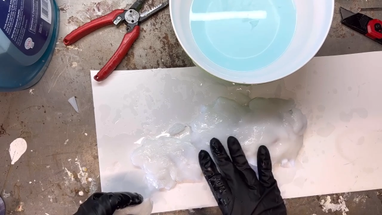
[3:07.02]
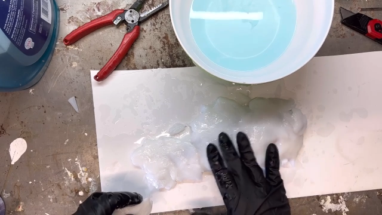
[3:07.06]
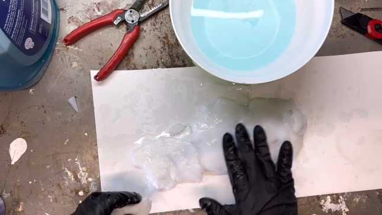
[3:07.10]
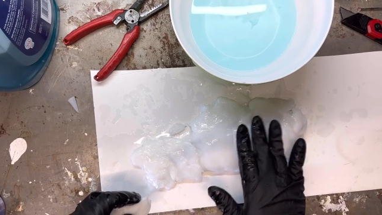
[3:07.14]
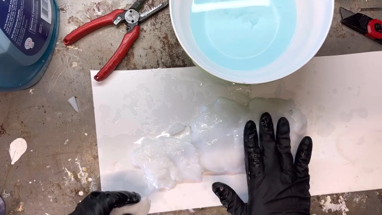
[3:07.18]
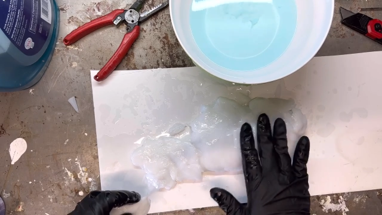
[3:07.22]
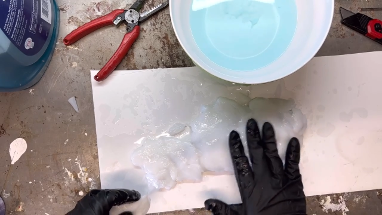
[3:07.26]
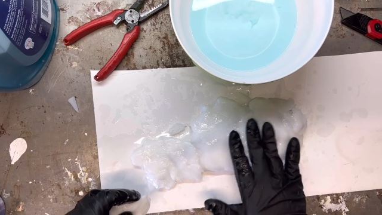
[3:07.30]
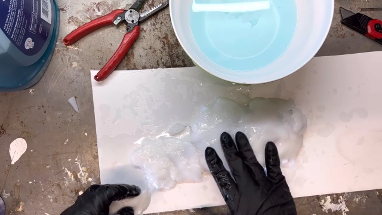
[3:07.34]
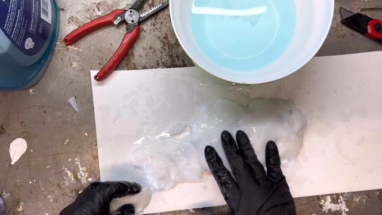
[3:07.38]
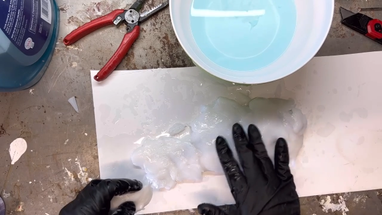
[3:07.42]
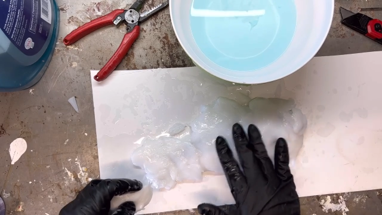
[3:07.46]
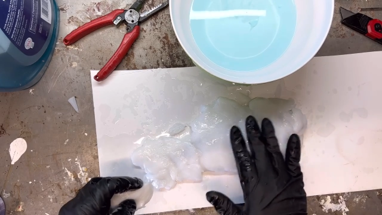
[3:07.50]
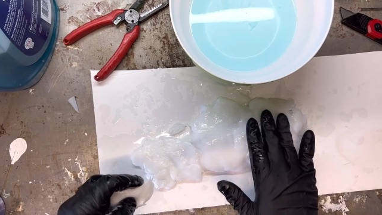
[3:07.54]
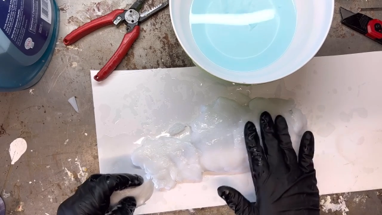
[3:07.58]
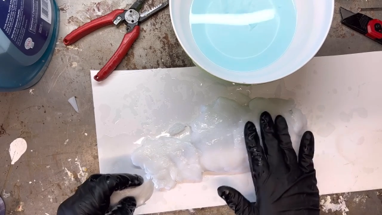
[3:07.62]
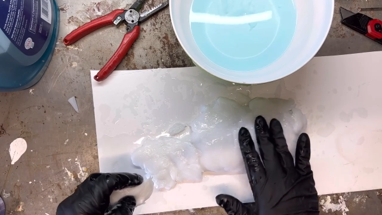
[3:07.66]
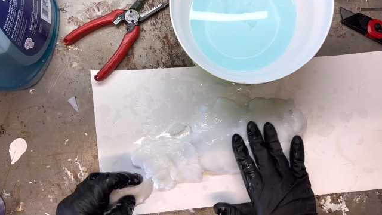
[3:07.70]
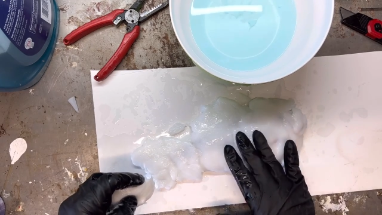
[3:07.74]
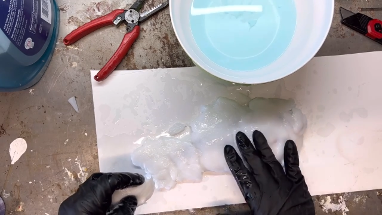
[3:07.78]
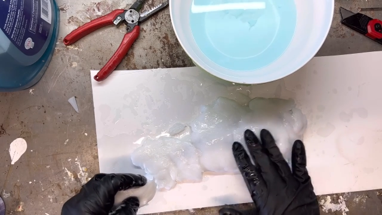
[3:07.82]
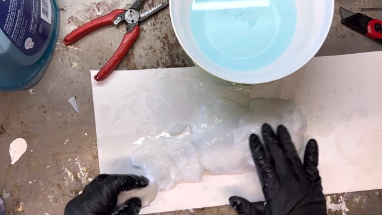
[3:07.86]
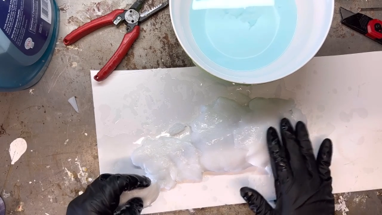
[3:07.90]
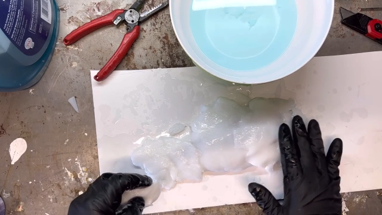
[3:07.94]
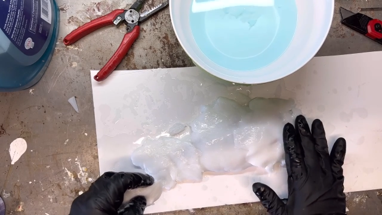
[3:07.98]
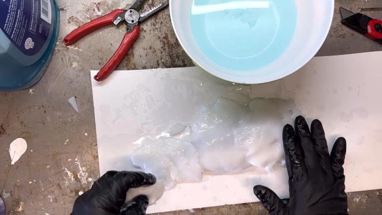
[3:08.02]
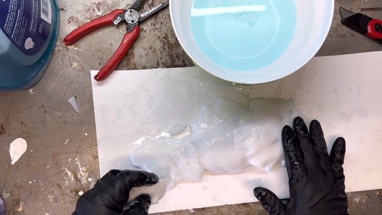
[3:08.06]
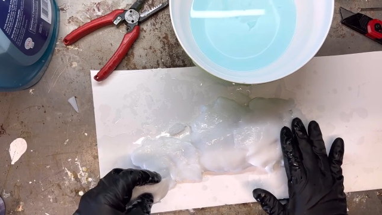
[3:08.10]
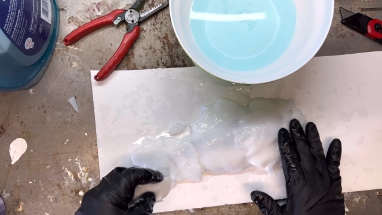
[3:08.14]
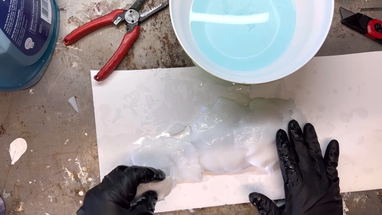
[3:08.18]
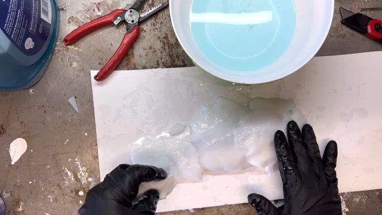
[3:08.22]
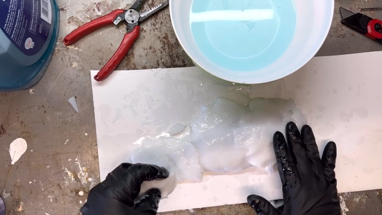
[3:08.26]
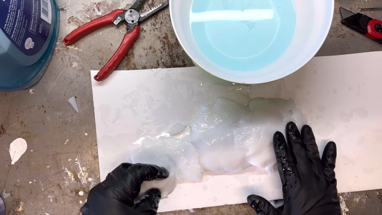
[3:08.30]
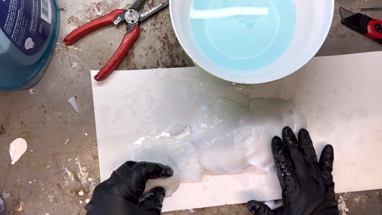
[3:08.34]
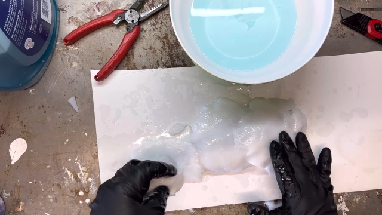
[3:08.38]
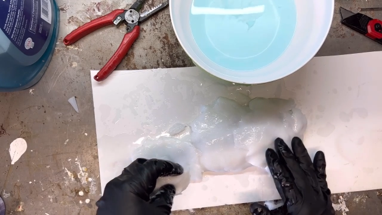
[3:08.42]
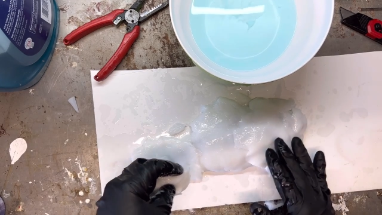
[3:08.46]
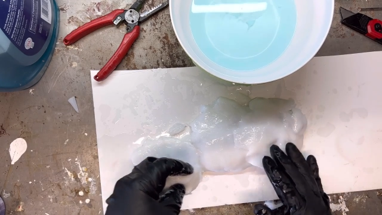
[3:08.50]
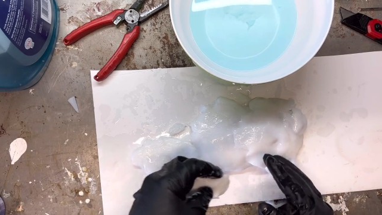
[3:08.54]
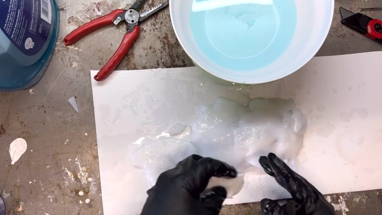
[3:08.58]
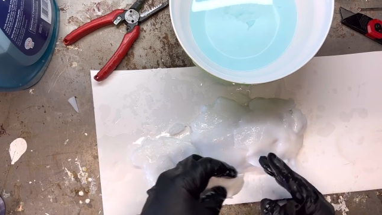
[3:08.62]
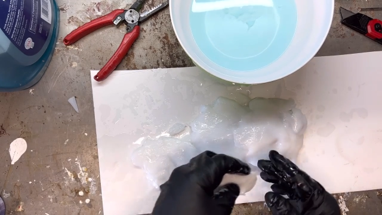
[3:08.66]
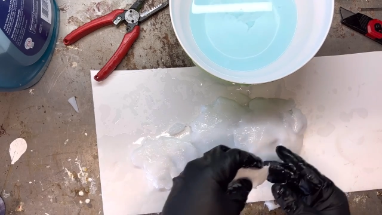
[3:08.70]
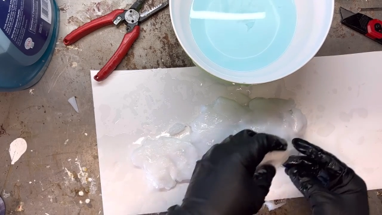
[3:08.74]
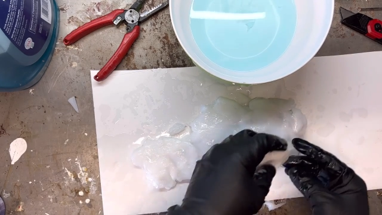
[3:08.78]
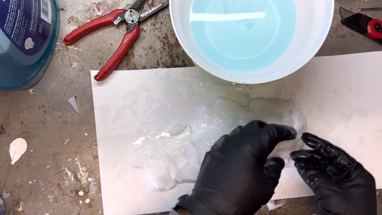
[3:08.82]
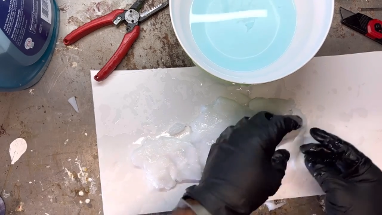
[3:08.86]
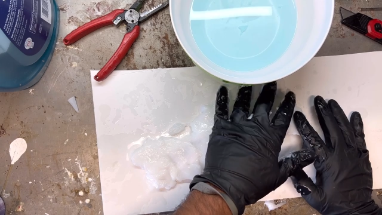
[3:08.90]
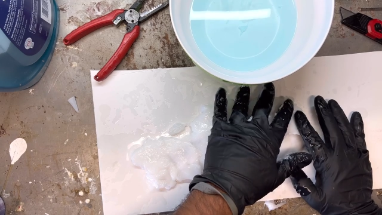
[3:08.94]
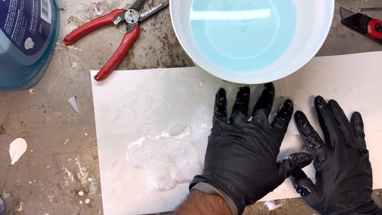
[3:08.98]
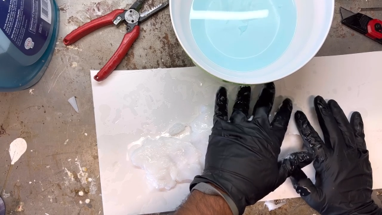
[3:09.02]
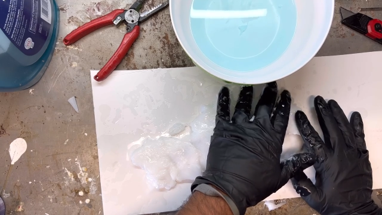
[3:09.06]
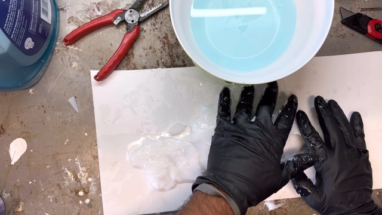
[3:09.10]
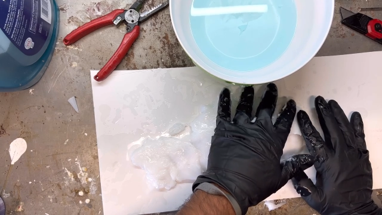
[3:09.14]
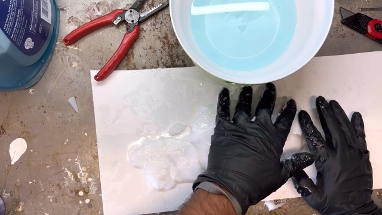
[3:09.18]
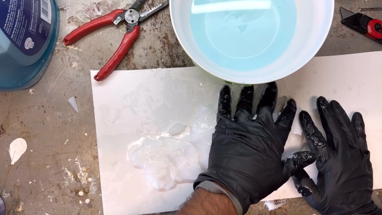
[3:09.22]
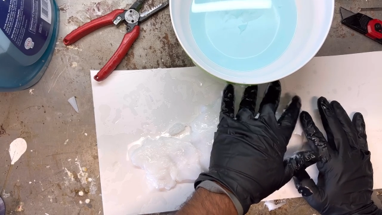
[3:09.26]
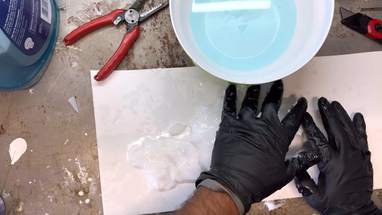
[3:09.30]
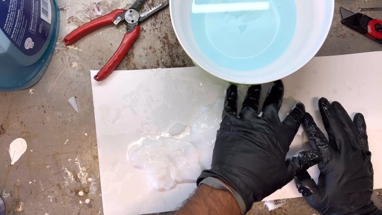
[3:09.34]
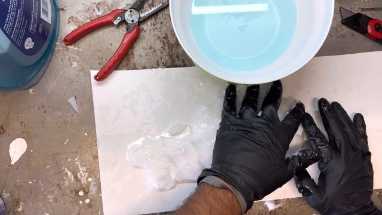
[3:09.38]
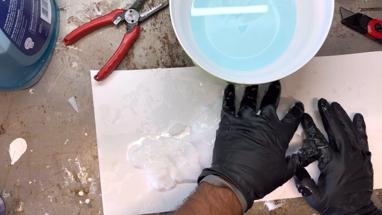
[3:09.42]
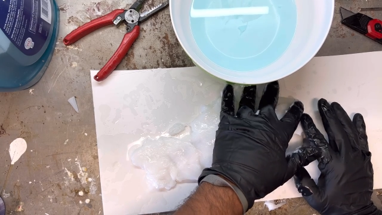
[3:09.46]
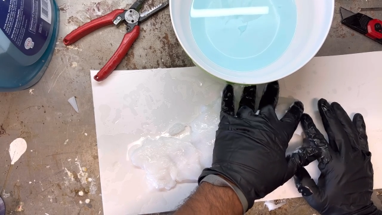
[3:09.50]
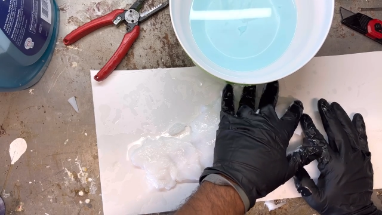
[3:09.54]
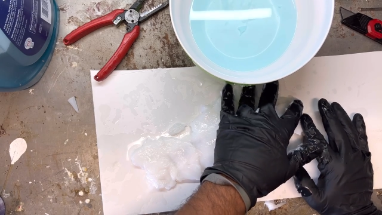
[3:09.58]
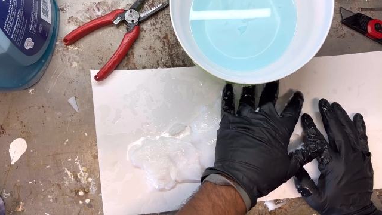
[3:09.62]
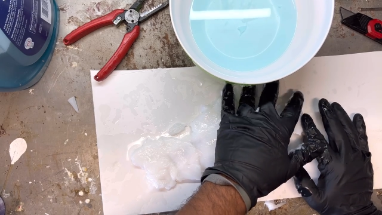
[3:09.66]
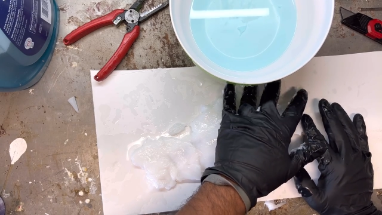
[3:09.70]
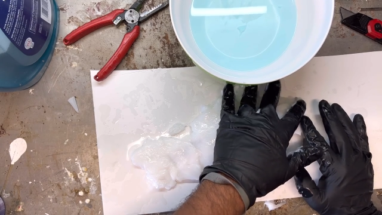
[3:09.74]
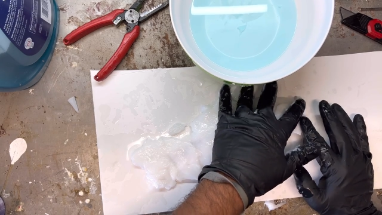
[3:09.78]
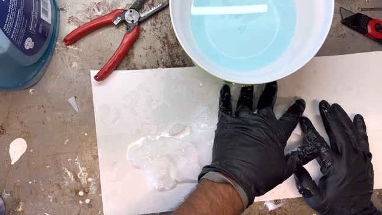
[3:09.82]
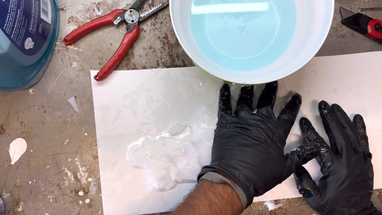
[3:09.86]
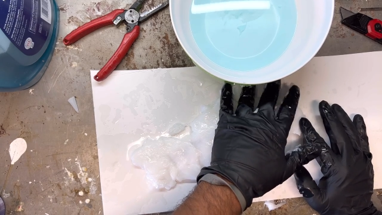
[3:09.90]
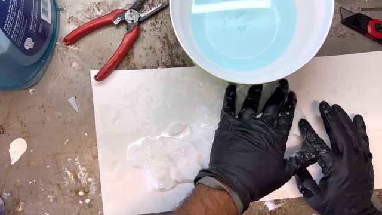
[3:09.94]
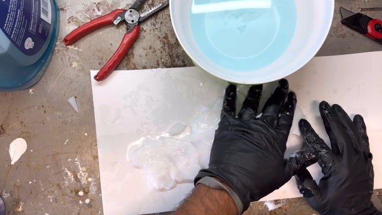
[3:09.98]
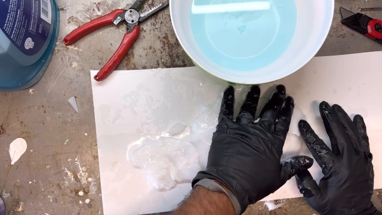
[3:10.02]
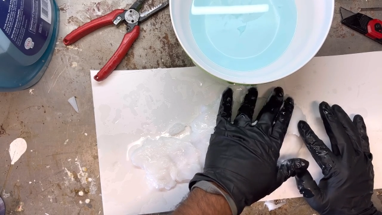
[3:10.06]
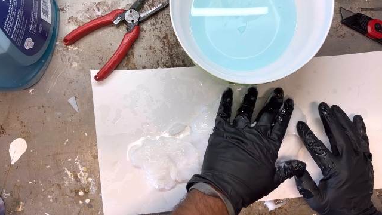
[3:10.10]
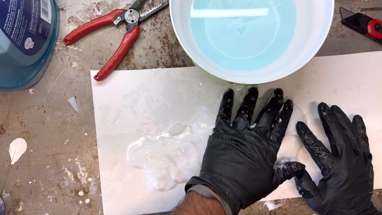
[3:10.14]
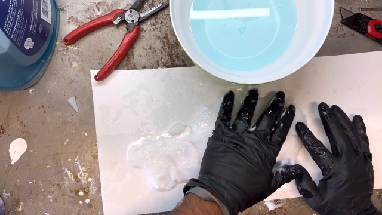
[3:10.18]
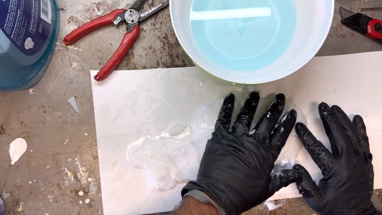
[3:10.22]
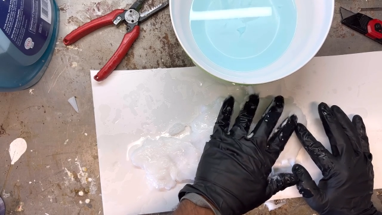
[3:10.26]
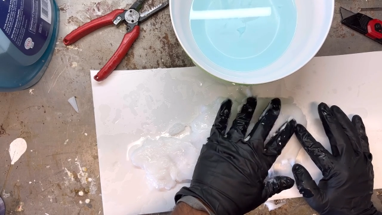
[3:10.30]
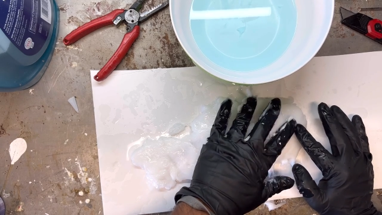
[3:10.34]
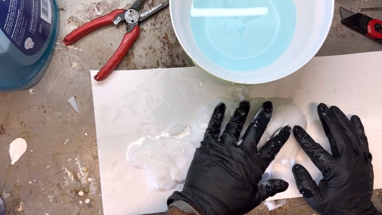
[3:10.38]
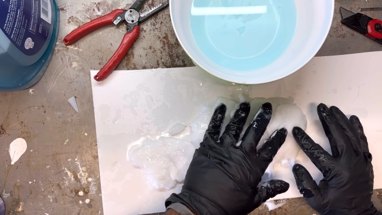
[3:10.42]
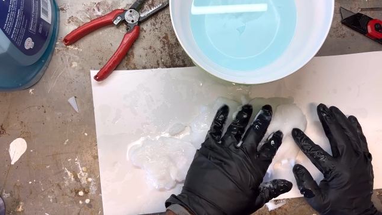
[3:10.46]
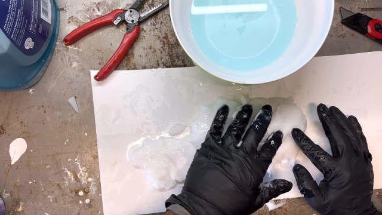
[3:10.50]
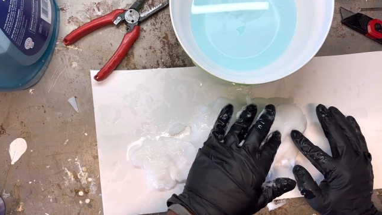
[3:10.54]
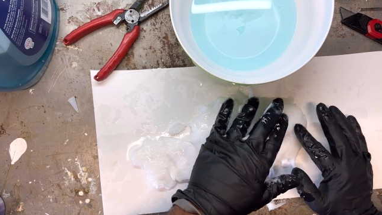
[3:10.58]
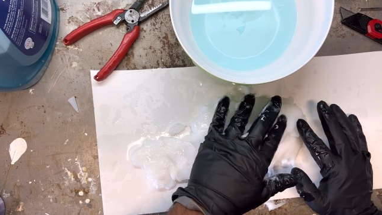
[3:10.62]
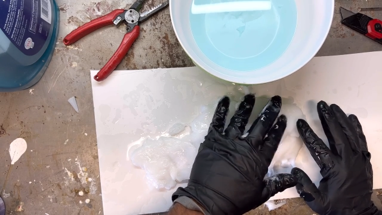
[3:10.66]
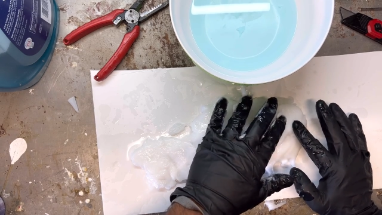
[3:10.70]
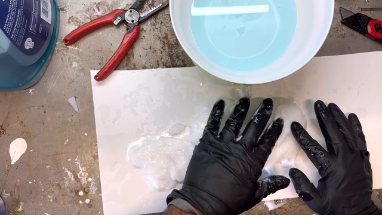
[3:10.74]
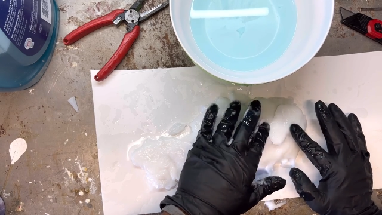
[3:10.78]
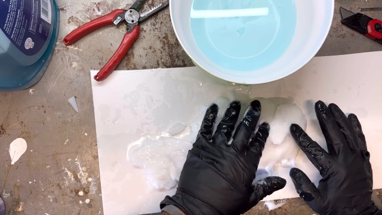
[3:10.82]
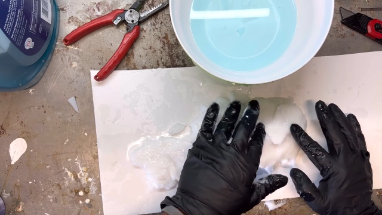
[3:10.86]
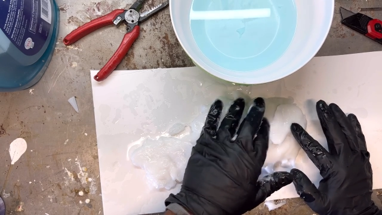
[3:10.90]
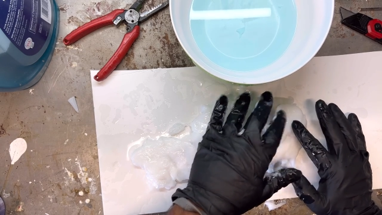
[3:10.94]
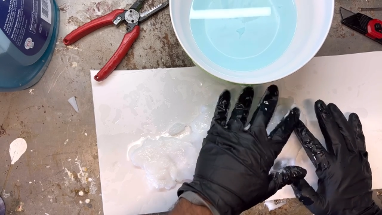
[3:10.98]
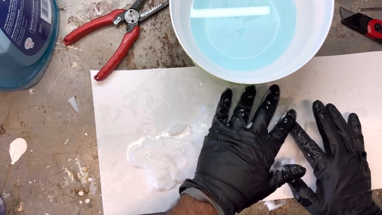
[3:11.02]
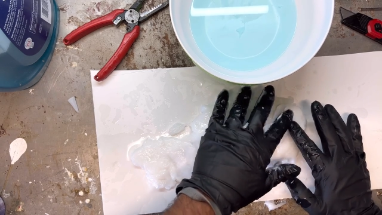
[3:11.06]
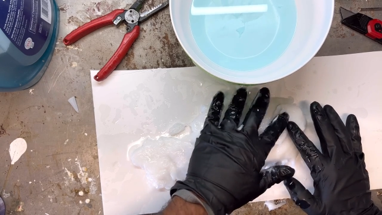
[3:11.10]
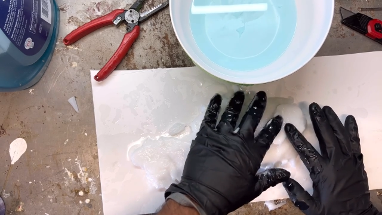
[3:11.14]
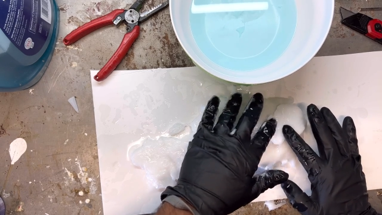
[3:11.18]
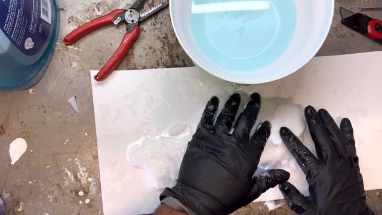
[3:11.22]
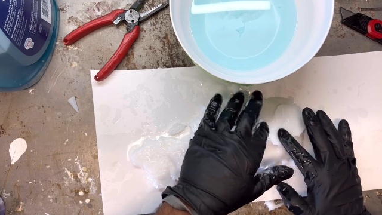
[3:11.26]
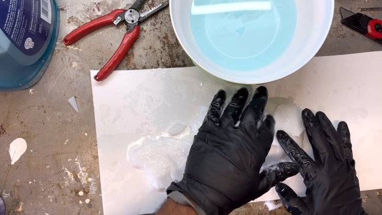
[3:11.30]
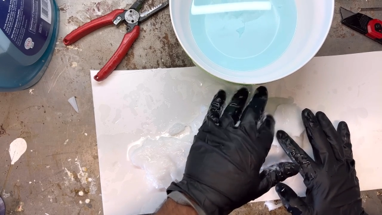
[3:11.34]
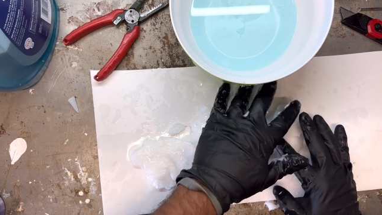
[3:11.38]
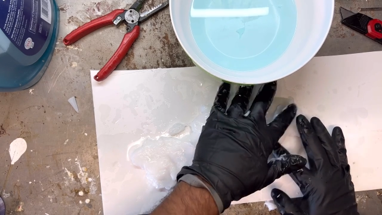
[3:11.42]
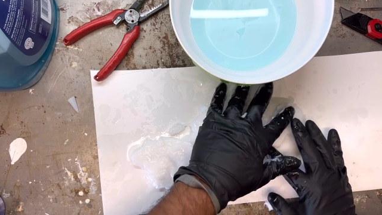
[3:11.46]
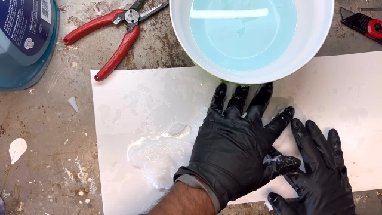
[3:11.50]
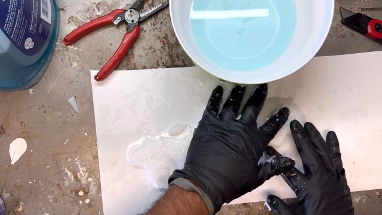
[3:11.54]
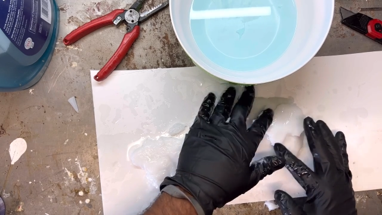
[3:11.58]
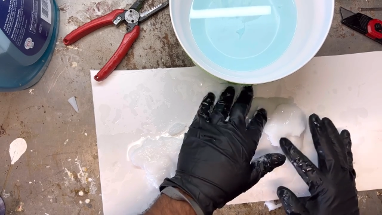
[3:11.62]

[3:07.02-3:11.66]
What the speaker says: Nobody's mouth can be seen.